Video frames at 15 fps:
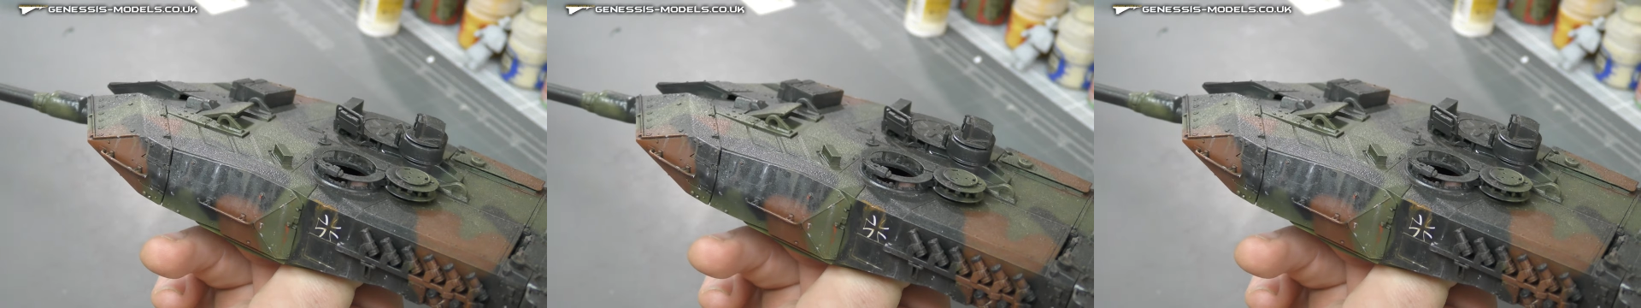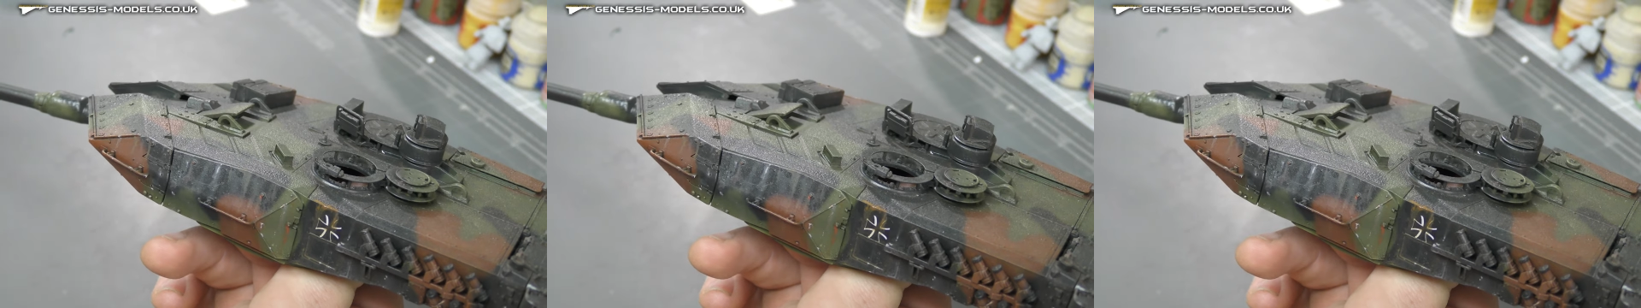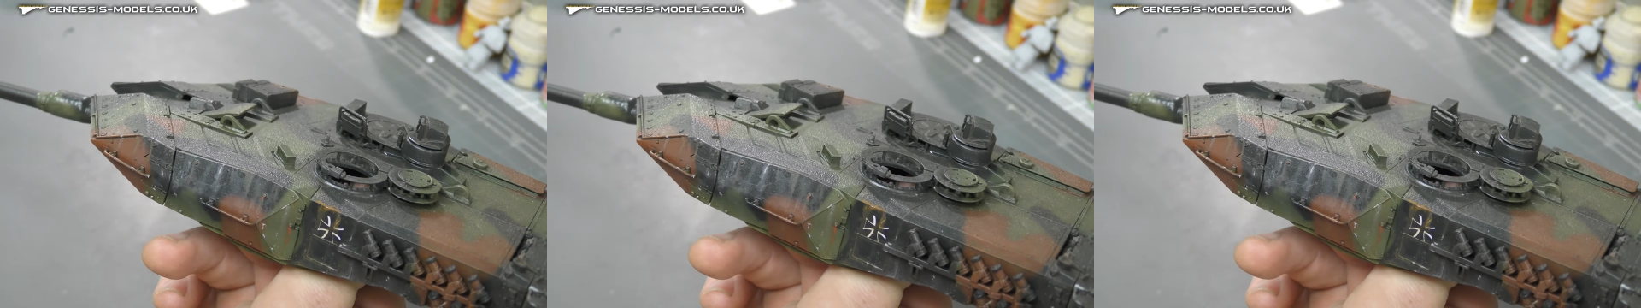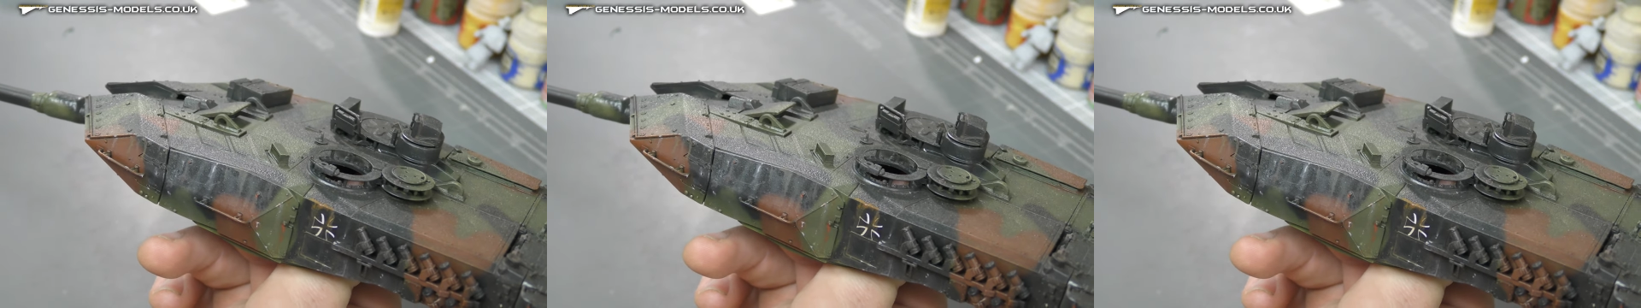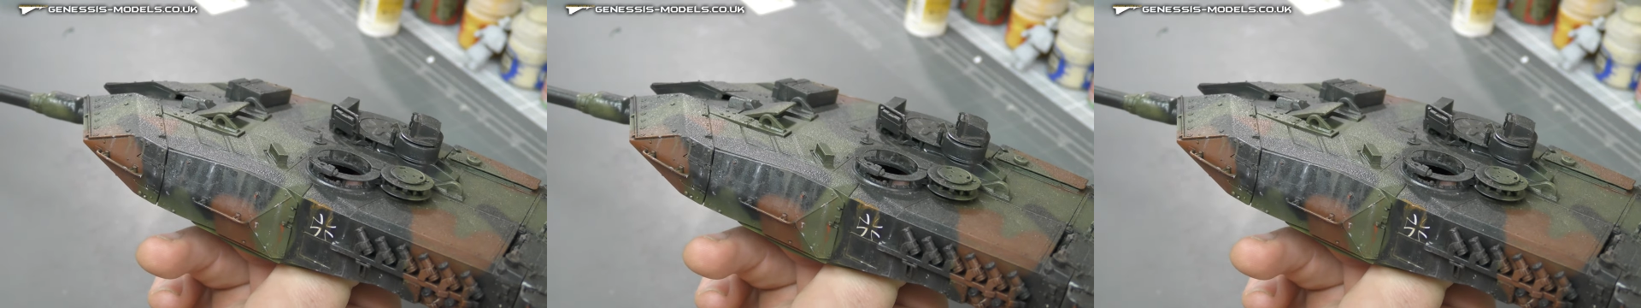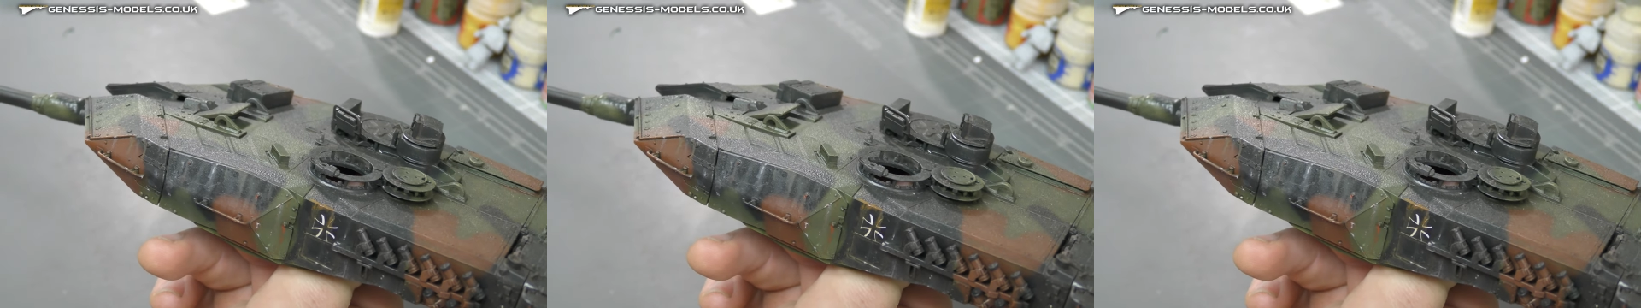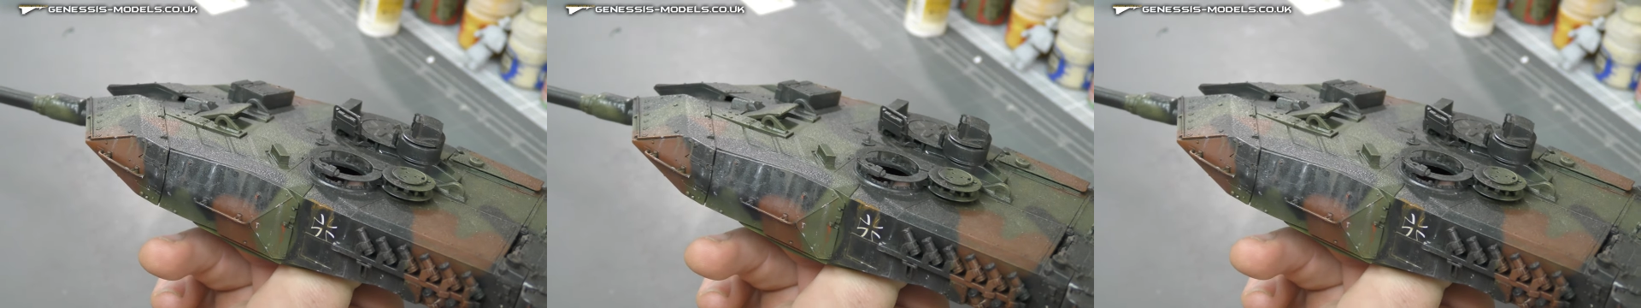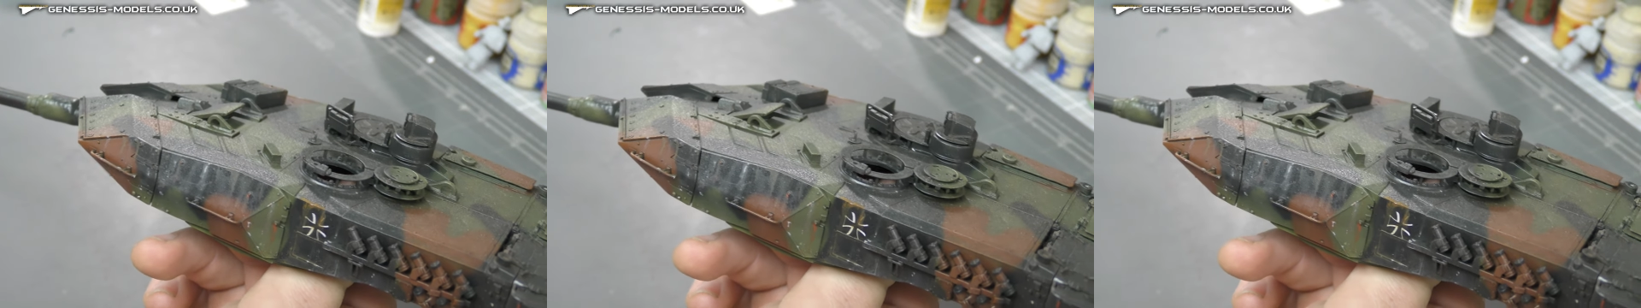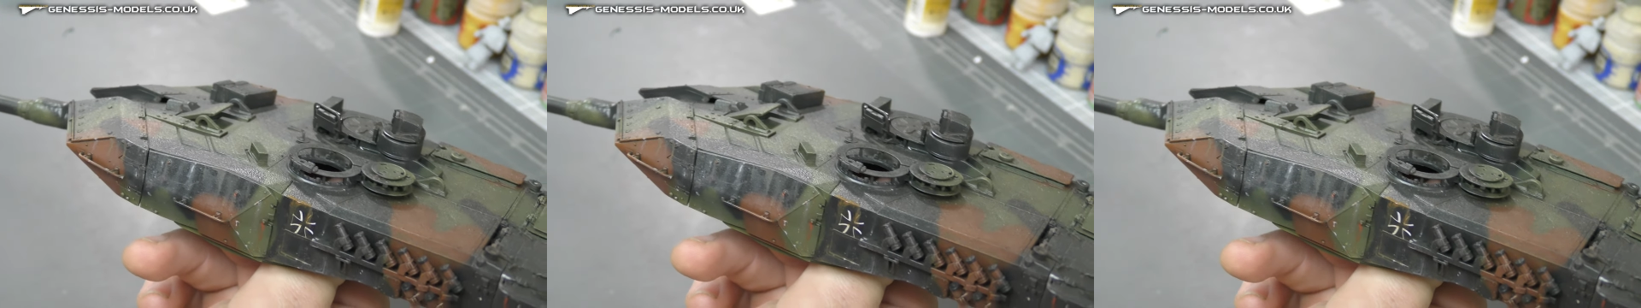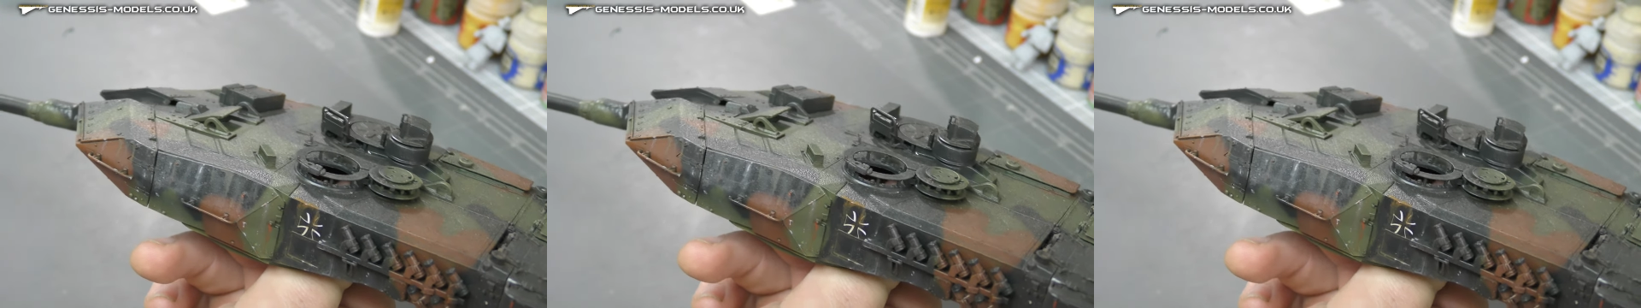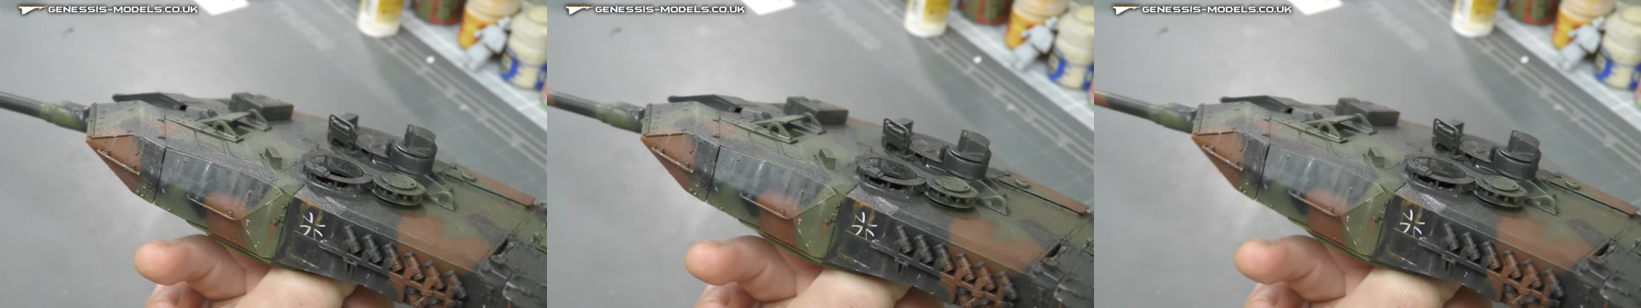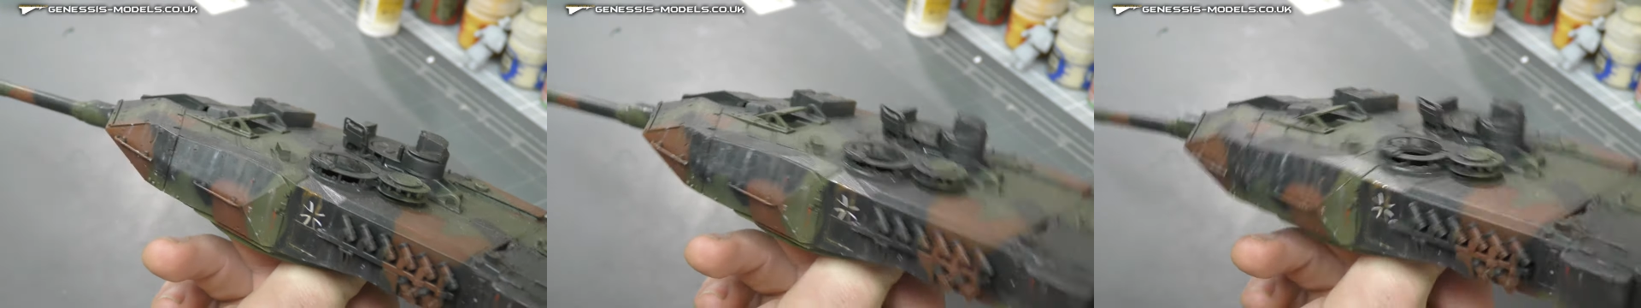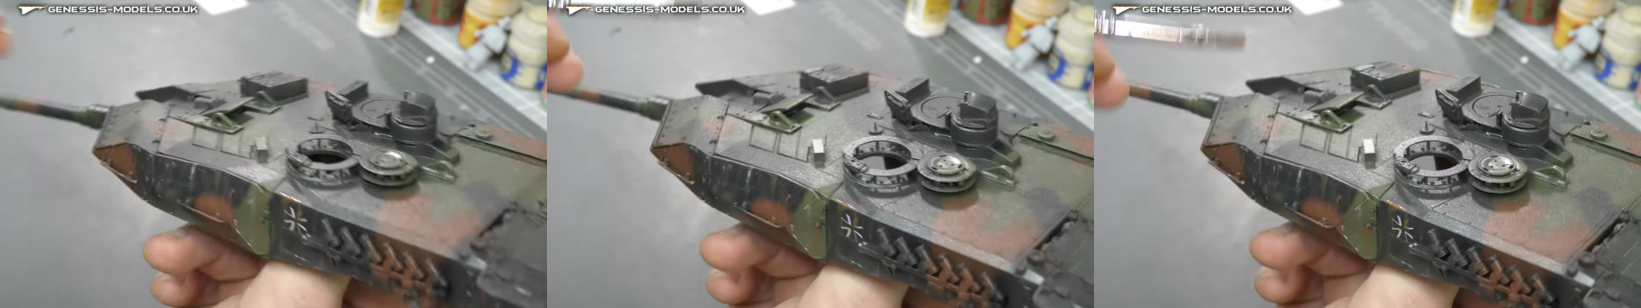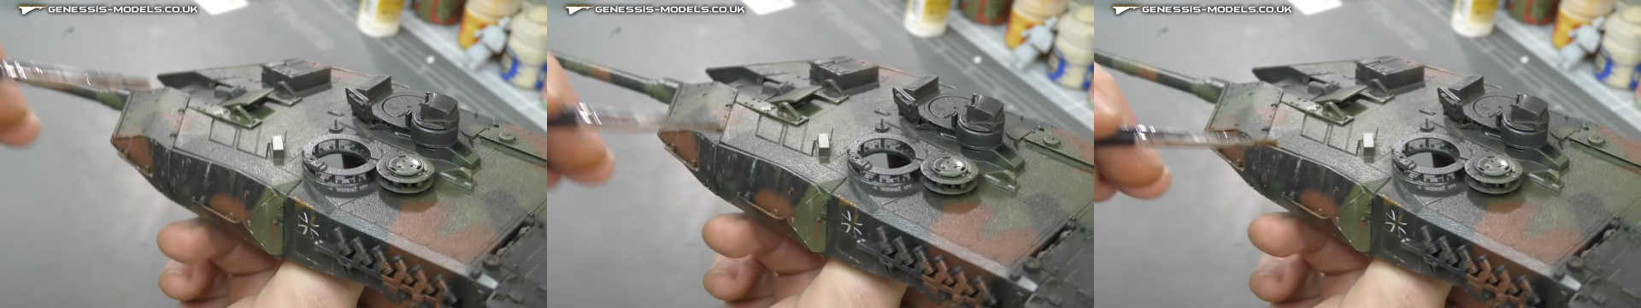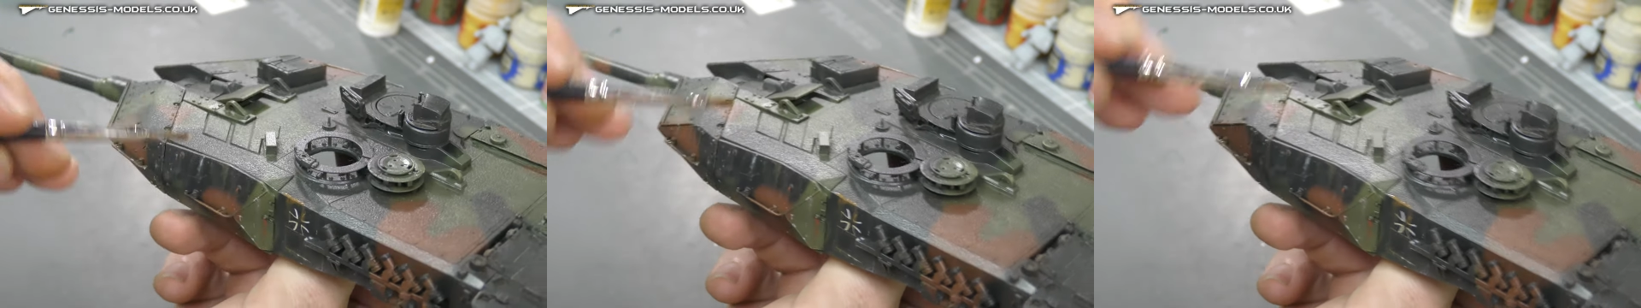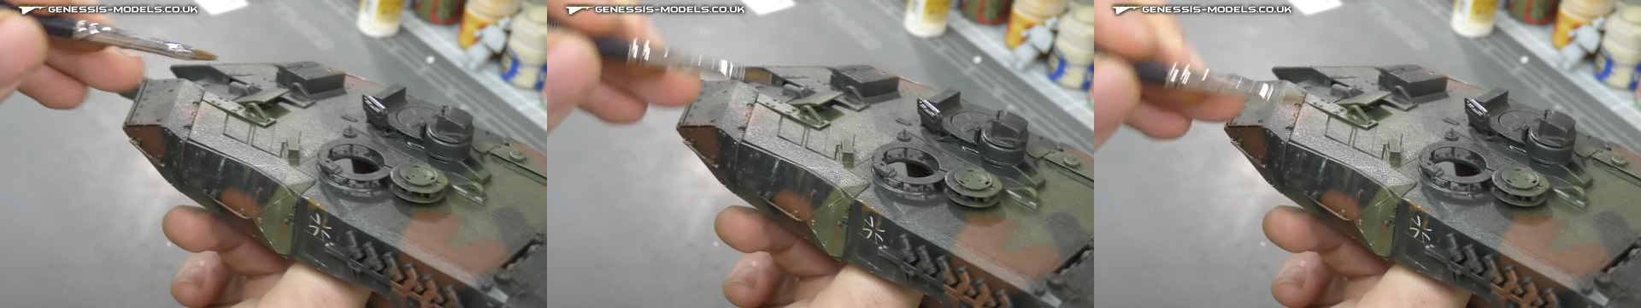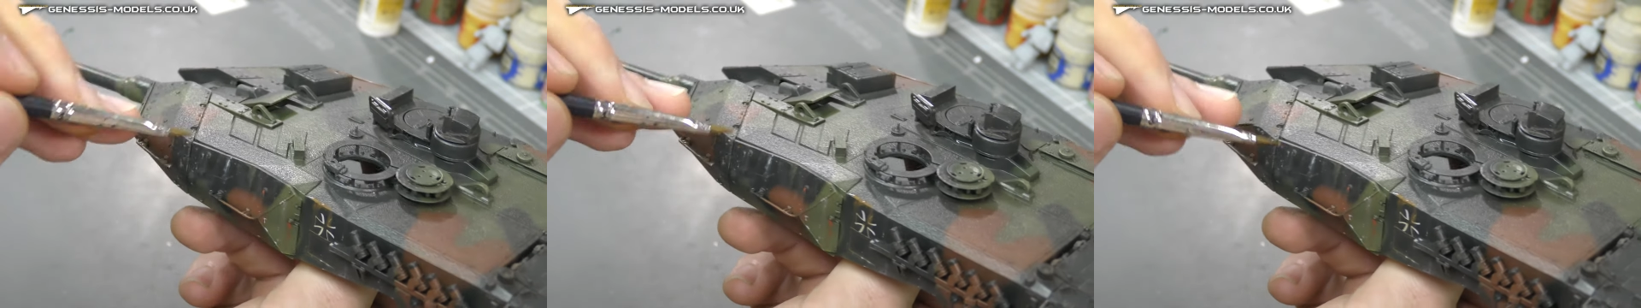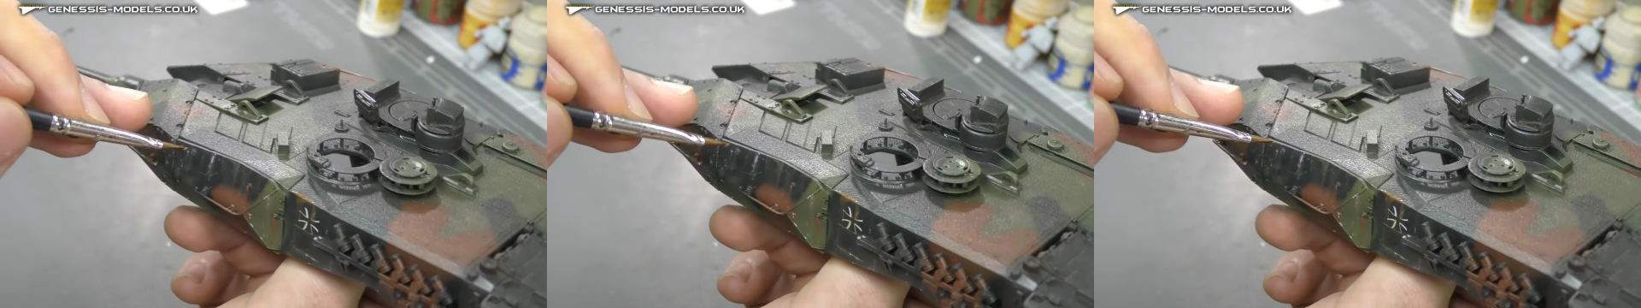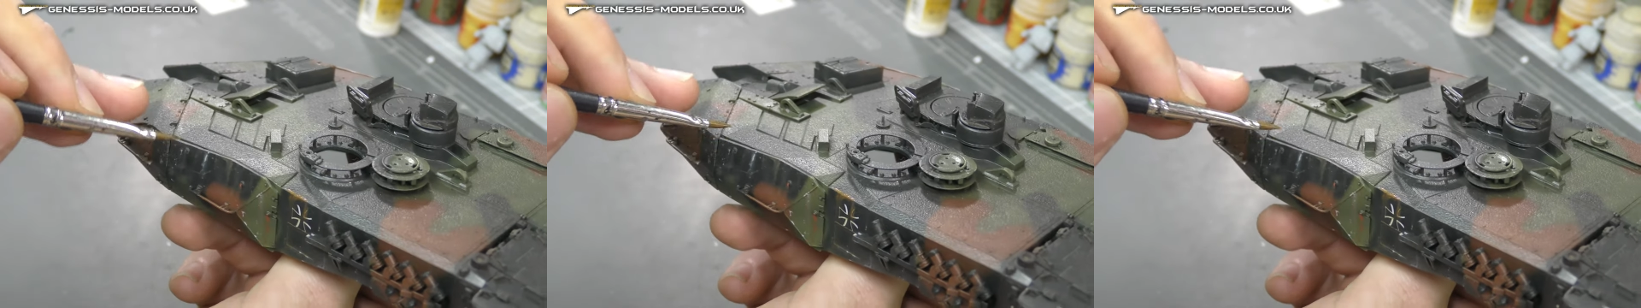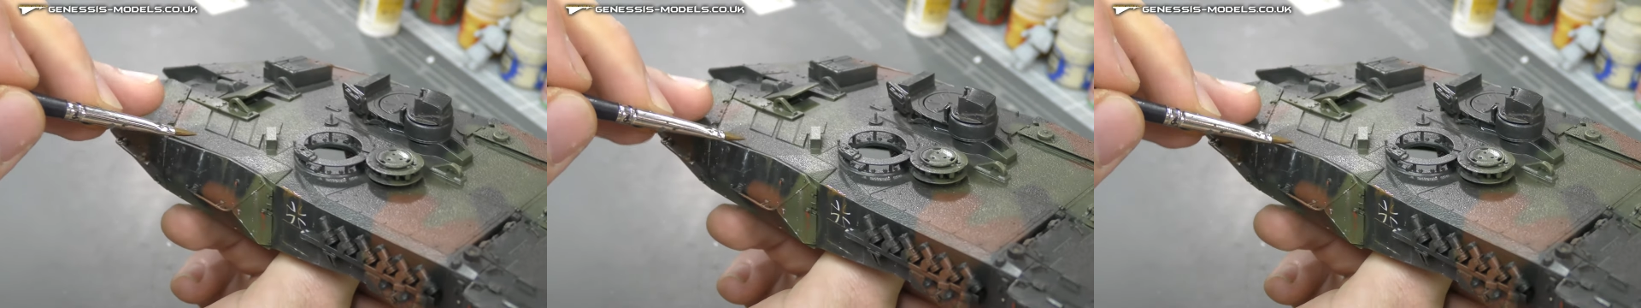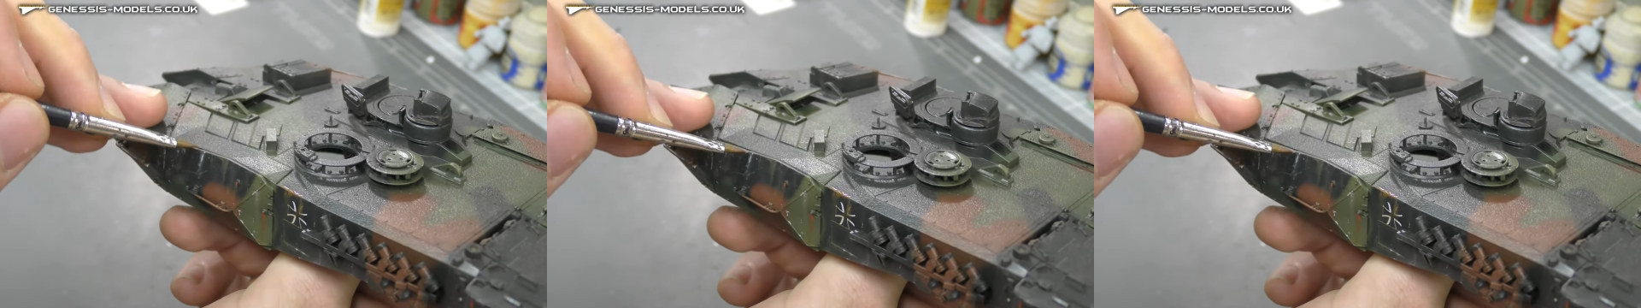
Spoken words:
(no speaker visible)